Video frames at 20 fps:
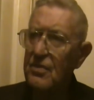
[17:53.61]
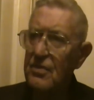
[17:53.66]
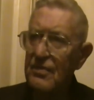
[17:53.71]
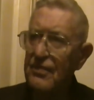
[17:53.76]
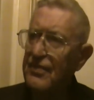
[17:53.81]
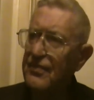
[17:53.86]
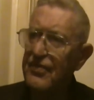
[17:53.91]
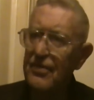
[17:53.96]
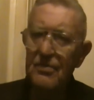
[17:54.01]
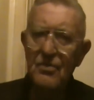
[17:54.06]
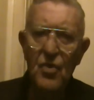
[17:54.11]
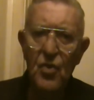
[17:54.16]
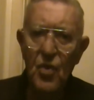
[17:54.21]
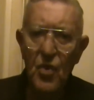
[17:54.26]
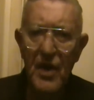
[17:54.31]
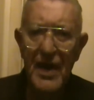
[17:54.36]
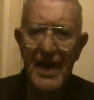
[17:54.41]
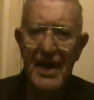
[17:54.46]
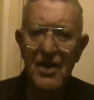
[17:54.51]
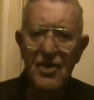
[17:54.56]
From
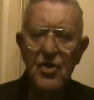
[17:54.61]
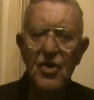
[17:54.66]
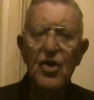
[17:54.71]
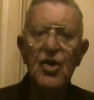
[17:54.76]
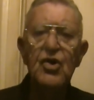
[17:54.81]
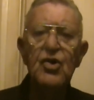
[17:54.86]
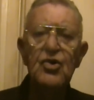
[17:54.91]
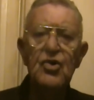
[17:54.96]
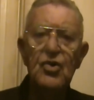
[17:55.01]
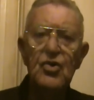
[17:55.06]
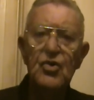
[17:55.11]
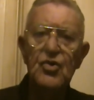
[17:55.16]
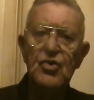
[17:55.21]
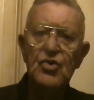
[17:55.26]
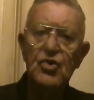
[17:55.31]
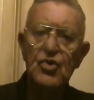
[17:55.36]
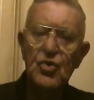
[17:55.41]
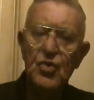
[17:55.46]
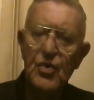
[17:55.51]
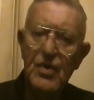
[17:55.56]
where
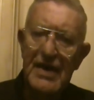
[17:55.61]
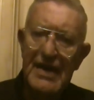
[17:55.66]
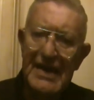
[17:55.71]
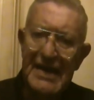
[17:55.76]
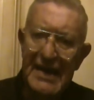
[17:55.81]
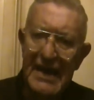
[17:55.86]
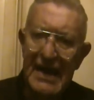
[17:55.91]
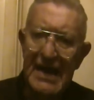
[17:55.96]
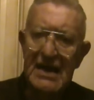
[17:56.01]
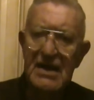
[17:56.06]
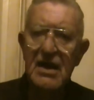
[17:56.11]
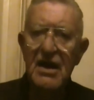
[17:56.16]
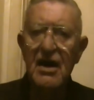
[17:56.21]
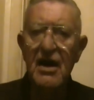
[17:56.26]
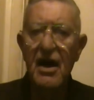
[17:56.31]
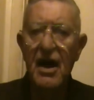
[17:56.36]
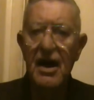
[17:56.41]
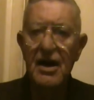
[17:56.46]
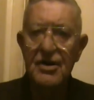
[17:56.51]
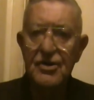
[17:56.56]
do we get
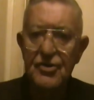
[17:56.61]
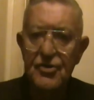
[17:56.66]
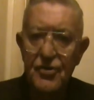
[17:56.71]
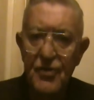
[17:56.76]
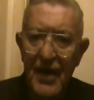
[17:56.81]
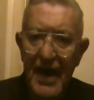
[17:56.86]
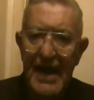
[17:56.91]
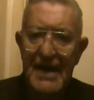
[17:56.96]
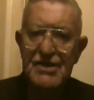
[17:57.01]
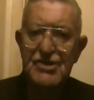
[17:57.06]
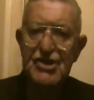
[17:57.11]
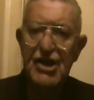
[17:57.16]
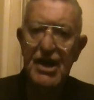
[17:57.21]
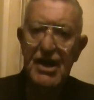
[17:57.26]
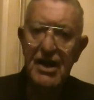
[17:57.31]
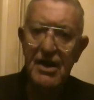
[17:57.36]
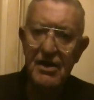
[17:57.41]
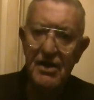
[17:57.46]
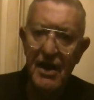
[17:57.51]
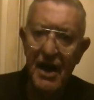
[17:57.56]
our tragic
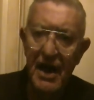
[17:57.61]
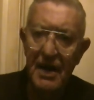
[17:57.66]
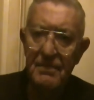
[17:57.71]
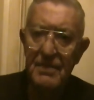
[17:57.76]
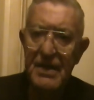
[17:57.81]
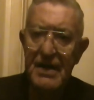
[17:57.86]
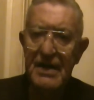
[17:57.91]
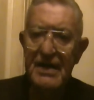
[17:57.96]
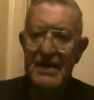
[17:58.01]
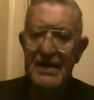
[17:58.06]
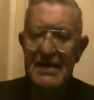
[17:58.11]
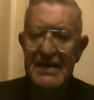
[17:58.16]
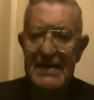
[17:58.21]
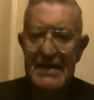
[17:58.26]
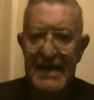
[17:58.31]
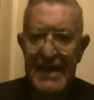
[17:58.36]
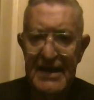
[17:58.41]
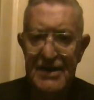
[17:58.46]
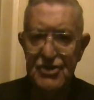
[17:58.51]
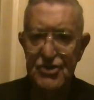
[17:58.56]
comic
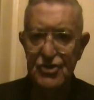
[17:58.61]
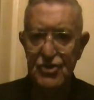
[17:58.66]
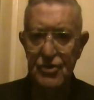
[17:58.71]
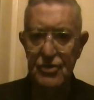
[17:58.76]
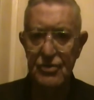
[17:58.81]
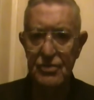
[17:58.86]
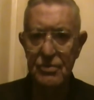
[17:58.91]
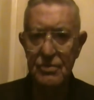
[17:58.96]
nature?